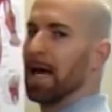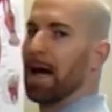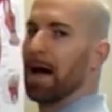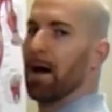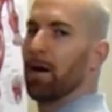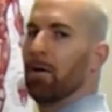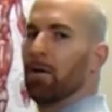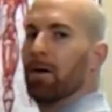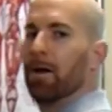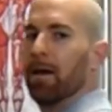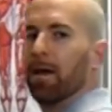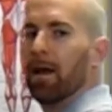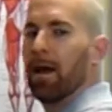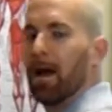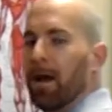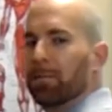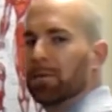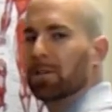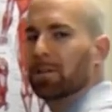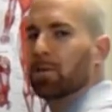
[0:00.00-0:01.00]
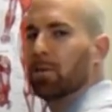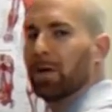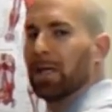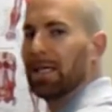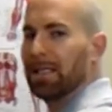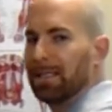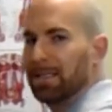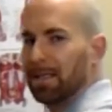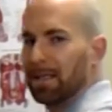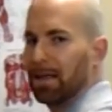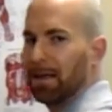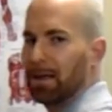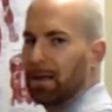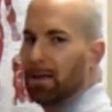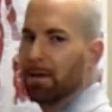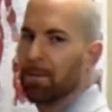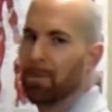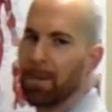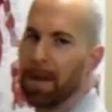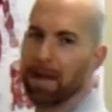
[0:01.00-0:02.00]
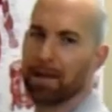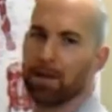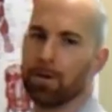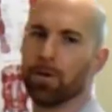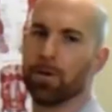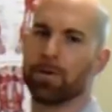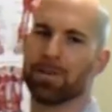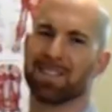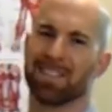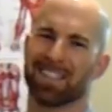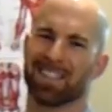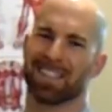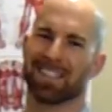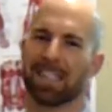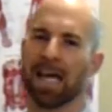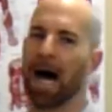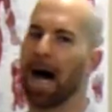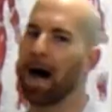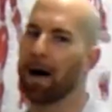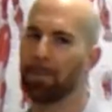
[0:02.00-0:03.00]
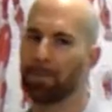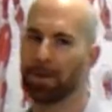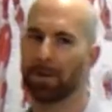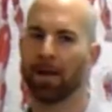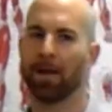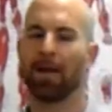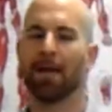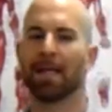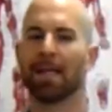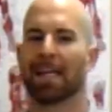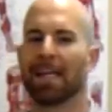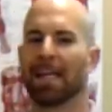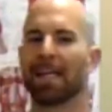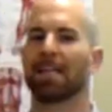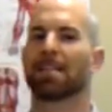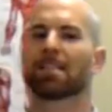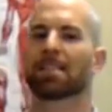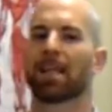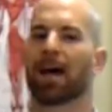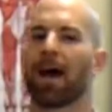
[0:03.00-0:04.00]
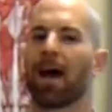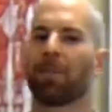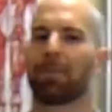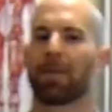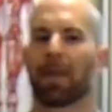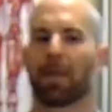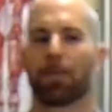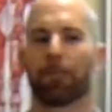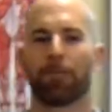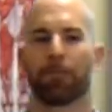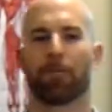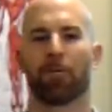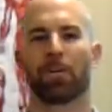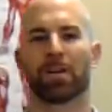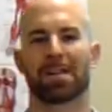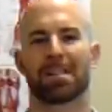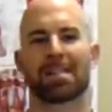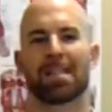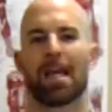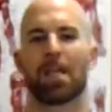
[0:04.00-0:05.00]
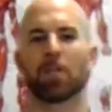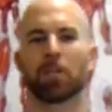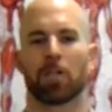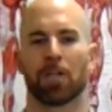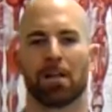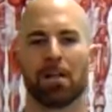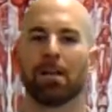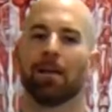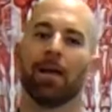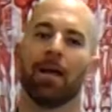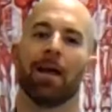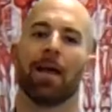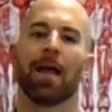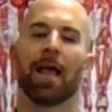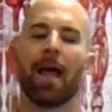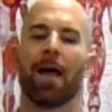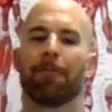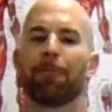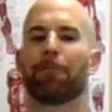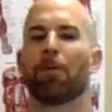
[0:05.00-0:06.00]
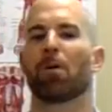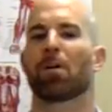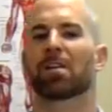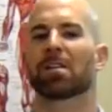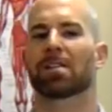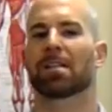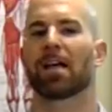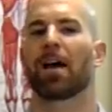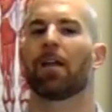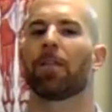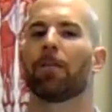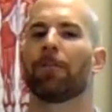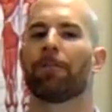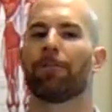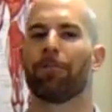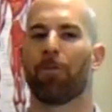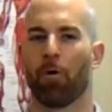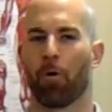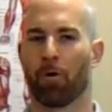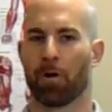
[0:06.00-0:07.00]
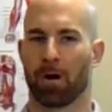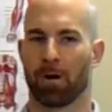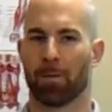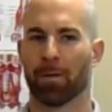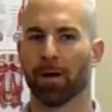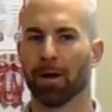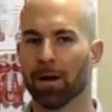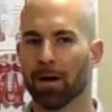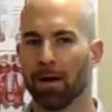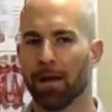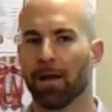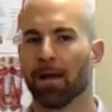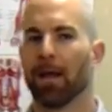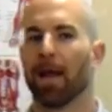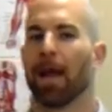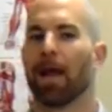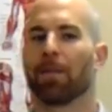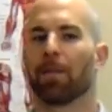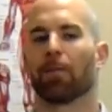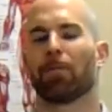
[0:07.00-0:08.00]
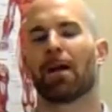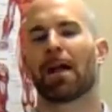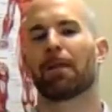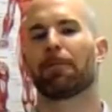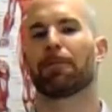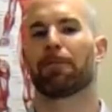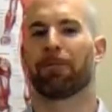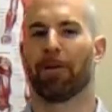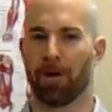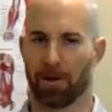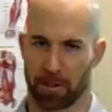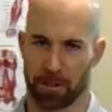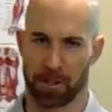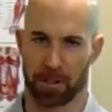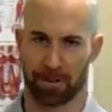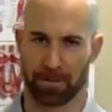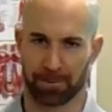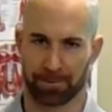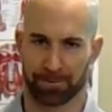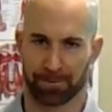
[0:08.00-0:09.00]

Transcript: how I'm squeezing my glutes at the top, each time getting full extension and focusing on the form and the right function.